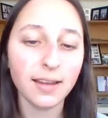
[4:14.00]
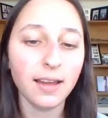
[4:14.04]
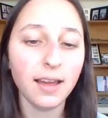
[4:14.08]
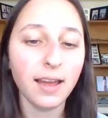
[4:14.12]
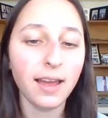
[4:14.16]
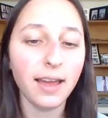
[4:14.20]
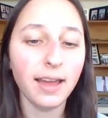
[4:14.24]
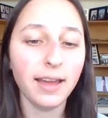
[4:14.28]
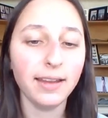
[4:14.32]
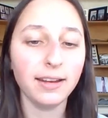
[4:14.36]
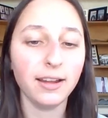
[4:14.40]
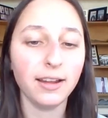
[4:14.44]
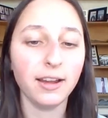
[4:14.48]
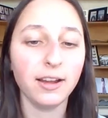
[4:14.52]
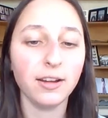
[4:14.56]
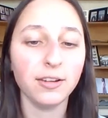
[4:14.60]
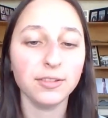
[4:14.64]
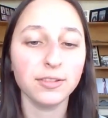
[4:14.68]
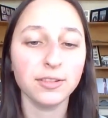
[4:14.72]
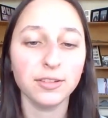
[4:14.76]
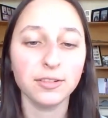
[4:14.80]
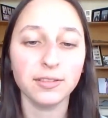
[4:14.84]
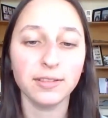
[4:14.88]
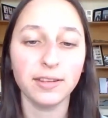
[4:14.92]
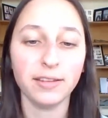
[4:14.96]
And I
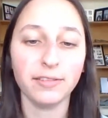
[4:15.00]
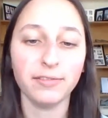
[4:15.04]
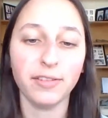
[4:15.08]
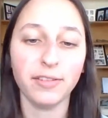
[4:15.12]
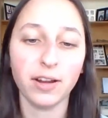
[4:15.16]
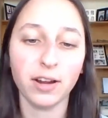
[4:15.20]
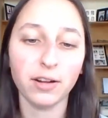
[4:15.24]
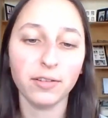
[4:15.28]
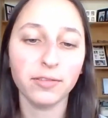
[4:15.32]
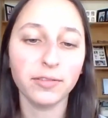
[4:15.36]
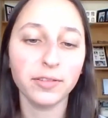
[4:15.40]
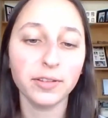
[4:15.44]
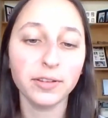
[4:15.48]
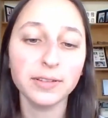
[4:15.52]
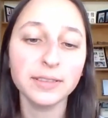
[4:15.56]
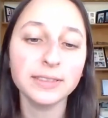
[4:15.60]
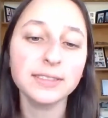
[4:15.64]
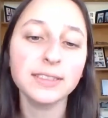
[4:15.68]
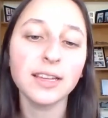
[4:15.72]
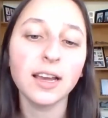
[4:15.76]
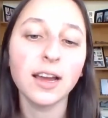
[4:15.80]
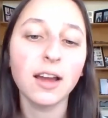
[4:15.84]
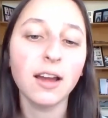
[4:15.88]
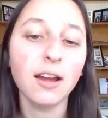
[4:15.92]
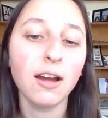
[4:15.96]
also learned that ferrofluids
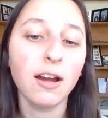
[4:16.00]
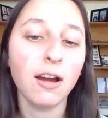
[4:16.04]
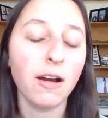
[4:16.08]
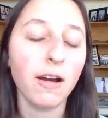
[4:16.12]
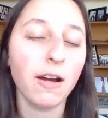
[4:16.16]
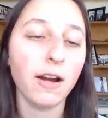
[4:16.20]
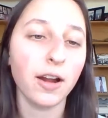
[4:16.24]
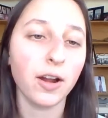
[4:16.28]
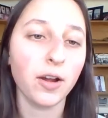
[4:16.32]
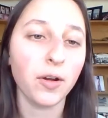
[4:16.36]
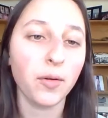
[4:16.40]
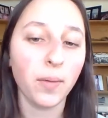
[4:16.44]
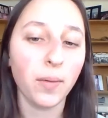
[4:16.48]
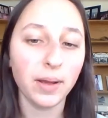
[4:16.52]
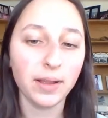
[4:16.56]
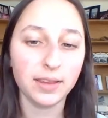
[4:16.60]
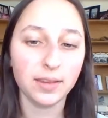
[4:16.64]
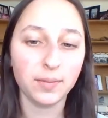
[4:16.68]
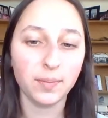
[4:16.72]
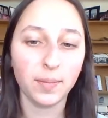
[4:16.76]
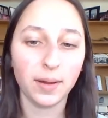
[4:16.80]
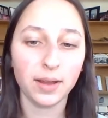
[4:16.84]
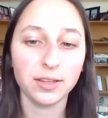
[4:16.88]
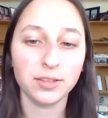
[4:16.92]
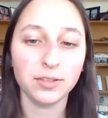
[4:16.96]
are quite
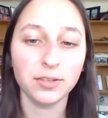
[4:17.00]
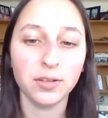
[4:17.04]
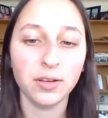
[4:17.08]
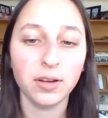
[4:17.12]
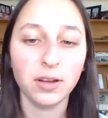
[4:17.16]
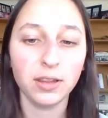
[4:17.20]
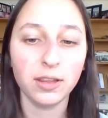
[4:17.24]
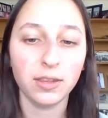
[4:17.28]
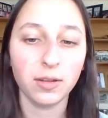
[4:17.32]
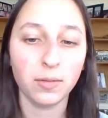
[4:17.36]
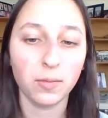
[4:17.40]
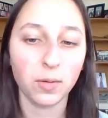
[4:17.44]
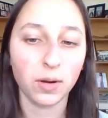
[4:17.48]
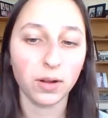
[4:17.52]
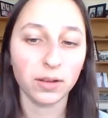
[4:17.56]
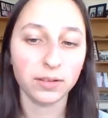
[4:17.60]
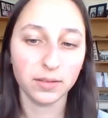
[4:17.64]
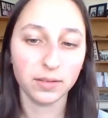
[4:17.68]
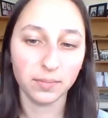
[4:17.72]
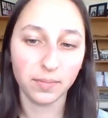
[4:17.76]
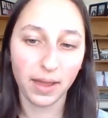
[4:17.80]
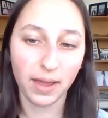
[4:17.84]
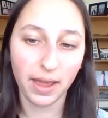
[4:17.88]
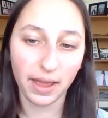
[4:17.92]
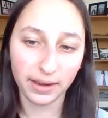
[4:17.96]
special in the world
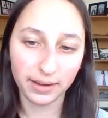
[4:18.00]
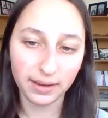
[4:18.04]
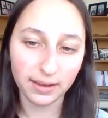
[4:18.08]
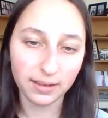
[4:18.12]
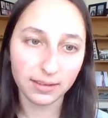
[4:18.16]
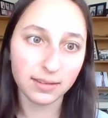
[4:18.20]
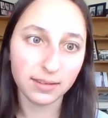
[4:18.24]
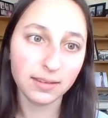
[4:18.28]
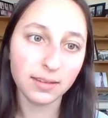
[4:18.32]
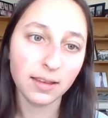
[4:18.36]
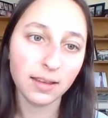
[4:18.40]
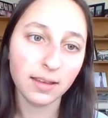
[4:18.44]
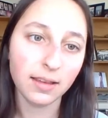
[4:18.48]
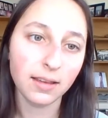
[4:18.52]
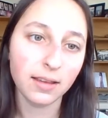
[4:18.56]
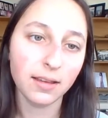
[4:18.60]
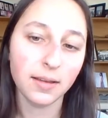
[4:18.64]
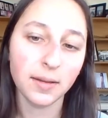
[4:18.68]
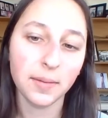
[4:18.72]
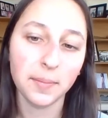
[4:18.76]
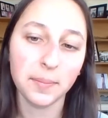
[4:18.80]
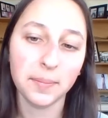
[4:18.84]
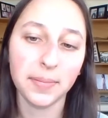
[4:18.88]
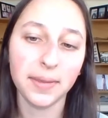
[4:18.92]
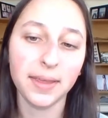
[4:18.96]
of magnets.
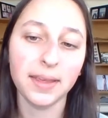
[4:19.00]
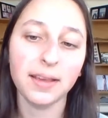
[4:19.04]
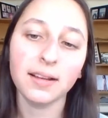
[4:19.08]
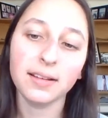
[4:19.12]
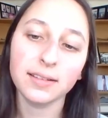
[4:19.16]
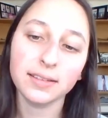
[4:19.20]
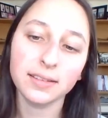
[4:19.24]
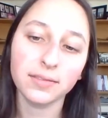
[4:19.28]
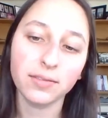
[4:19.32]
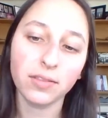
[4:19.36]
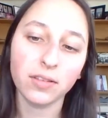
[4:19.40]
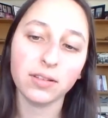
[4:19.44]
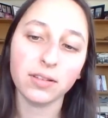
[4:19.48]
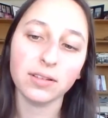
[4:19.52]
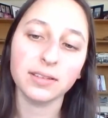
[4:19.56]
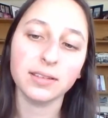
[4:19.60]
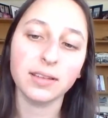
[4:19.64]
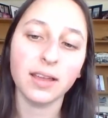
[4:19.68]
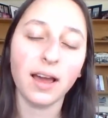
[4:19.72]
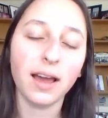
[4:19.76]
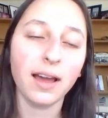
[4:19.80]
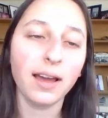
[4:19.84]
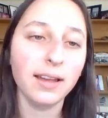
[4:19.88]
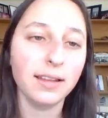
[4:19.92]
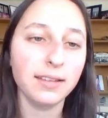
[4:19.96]
Because of their
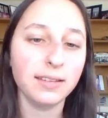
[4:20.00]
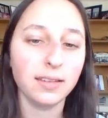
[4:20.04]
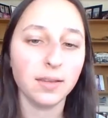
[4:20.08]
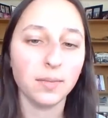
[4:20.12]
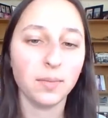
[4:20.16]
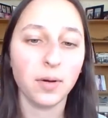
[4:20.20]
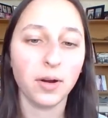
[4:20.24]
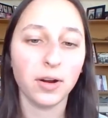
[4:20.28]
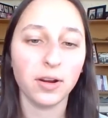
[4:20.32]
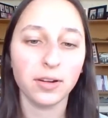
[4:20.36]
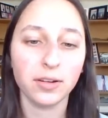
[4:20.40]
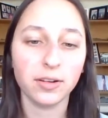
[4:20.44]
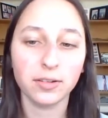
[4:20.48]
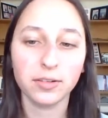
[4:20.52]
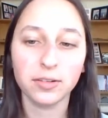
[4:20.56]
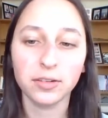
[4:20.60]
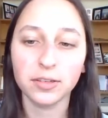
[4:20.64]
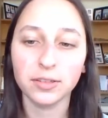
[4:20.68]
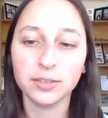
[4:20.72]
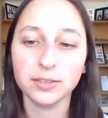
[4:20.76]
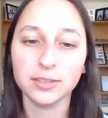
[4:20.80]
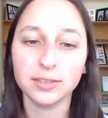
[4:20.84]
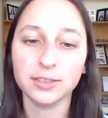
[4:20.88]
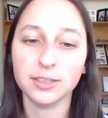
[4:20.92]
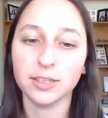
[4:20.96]
size, the
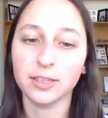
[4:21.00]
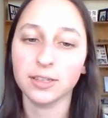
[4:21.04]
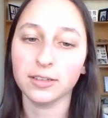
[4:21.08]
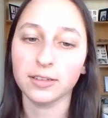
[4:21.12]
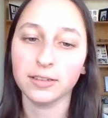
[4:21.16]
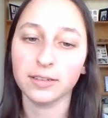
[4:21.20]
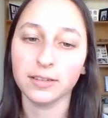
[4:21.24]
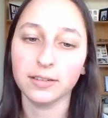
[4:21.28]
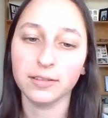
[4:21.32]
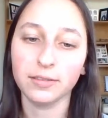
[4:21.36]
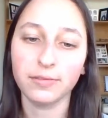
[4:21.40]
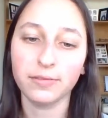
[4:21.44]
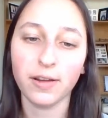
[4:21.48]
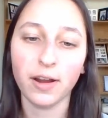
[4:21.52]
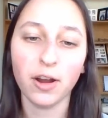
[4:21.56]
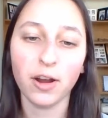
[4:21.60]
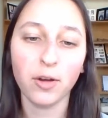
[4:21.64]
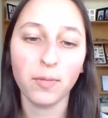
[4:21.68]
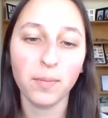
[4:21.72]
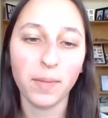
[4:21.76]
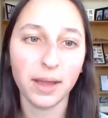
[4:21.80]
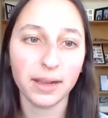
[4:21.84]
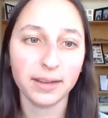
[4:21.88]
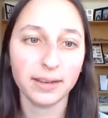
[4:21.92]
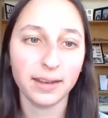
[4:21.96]
particles turn
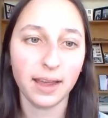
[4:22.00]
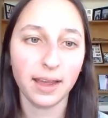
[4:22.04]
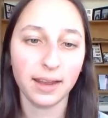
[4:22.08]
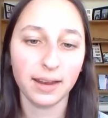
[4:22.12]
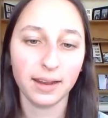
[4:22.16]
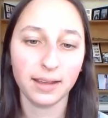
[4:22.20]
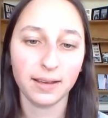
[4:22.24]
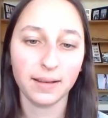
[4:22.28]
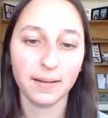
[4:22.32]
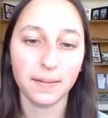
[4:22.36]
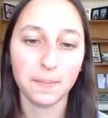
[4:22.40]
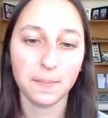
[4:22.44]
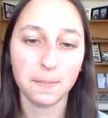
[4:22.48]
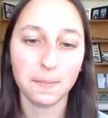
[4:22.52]
ferromagnetic